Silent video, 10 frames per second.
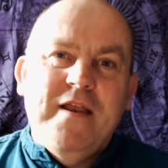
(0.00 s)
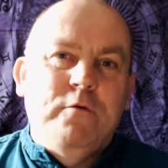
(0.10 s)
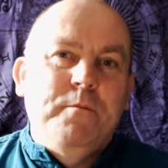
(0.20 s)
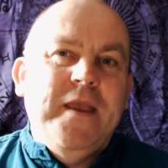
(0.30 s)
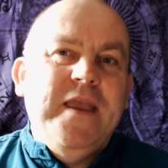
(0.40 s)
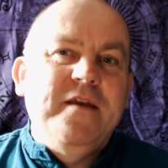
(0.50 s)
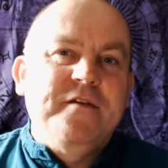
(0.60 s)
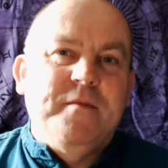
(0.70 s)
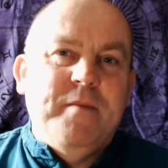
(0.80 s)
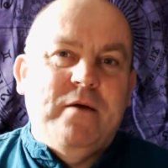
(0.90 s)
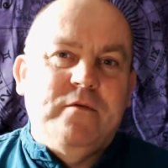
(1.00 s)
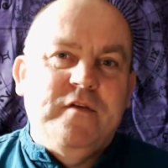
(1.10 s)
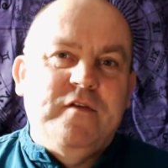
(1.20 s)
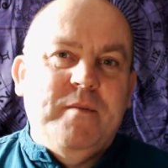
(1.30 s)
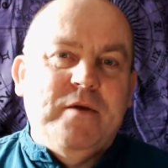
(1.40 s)
of NLP is
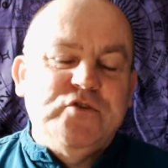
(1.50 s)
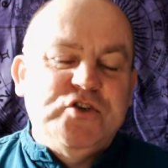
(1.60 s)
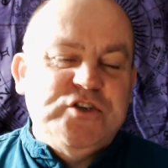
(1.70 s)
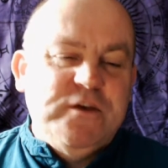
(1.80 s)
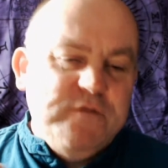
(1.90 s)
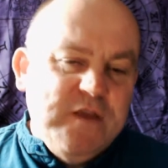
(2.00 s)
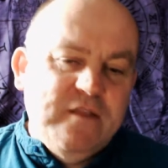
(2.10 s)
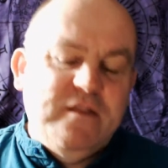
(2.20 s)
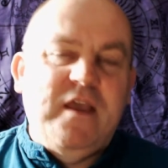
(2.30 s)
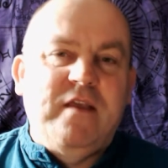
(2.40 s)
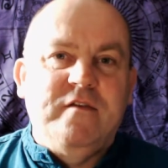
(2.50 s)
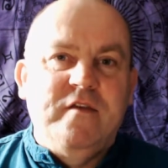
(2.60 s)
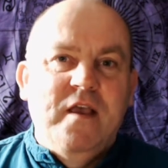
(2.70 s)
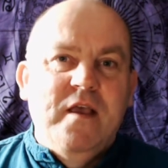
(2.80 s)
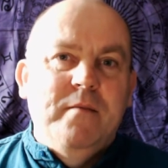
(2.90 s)
about. It's about shifting
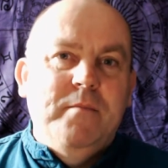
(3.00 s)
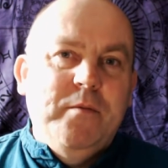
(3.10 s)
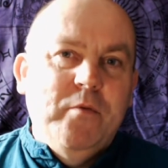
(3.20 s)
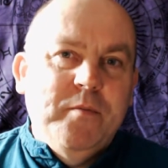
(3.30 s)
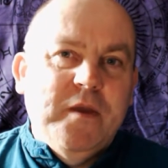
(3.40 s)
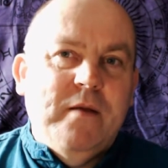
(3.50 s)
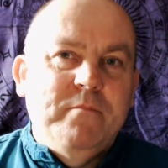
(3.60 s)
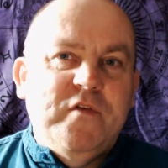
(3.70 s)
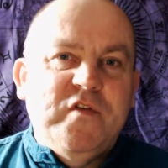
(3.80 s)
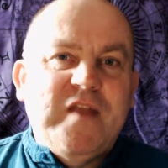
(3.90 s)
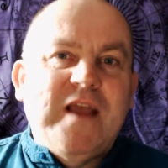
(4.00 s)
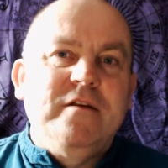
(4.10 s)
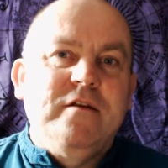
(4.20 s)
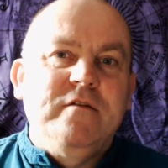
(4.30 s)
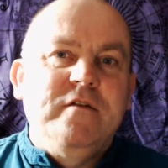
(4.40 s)
things. People become
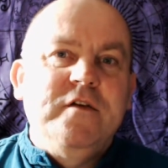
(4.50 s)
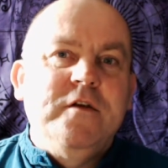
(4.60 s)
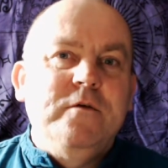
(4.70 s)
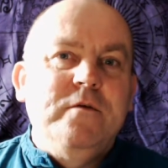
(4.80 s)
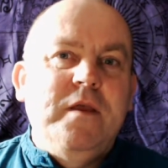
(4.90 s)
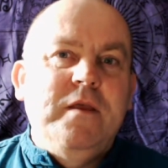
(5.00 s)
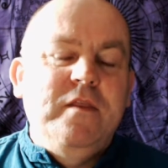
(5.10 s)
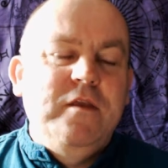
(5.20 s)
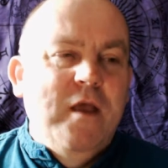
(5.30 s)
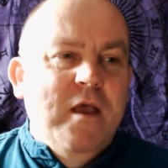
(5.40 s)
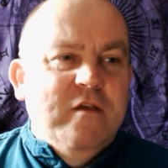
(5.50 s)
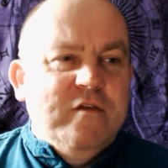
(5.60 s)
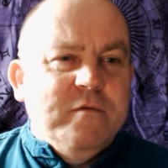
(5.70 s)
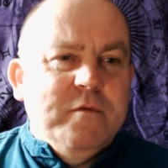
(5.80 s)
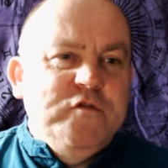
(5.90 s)
stagnant.
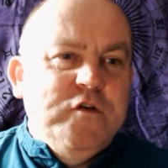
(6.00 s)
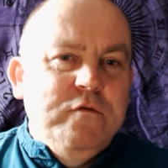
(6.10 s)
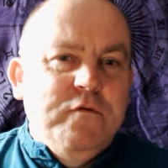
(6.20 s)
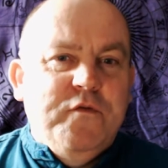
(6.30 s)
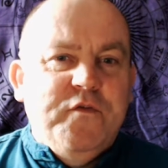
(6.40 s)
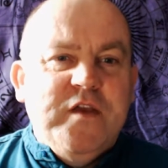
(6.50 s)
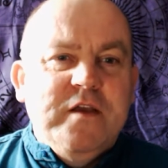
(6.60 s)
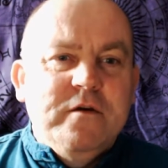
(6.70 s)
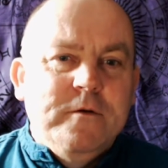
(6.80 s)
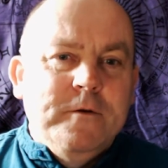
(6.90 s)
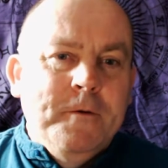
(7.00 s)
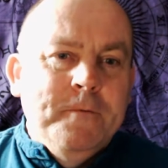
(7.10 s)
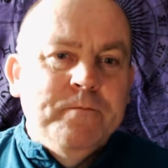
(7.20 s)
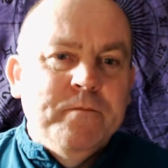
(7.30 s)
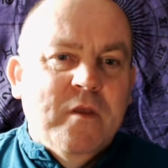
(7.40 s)
Sometimes you can feel
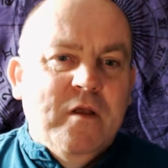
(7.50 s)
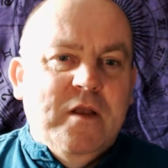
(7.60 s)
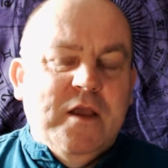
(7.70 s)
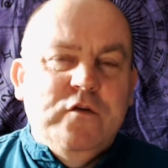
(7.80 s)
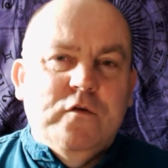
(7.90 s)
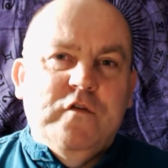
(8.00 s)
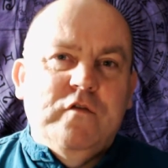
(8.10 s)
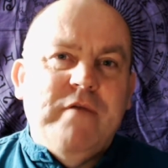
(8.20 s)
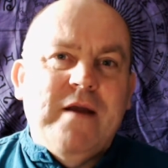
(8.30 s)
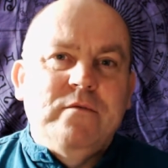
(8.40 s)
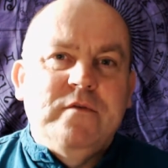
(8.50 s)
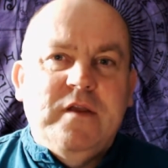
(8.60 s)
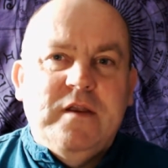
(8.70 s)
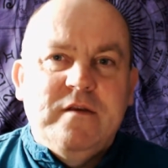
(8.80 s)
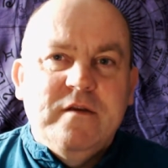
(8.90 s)
like you're
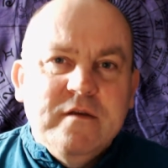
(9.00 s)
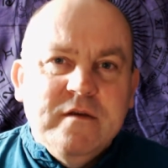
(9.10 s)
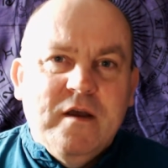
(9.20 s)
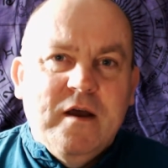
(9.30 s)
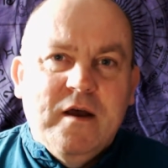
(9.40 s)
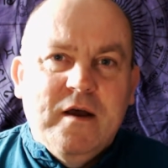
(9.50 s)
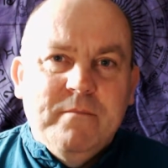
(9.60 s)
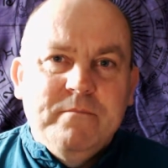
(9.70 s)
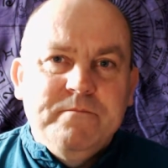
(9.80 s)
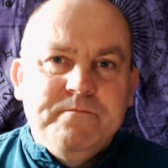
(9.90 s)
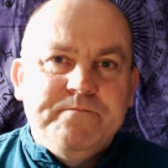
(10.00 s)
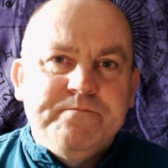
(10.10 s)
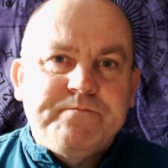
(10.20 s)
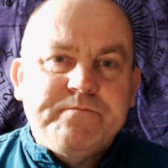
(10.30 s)
surrounded, that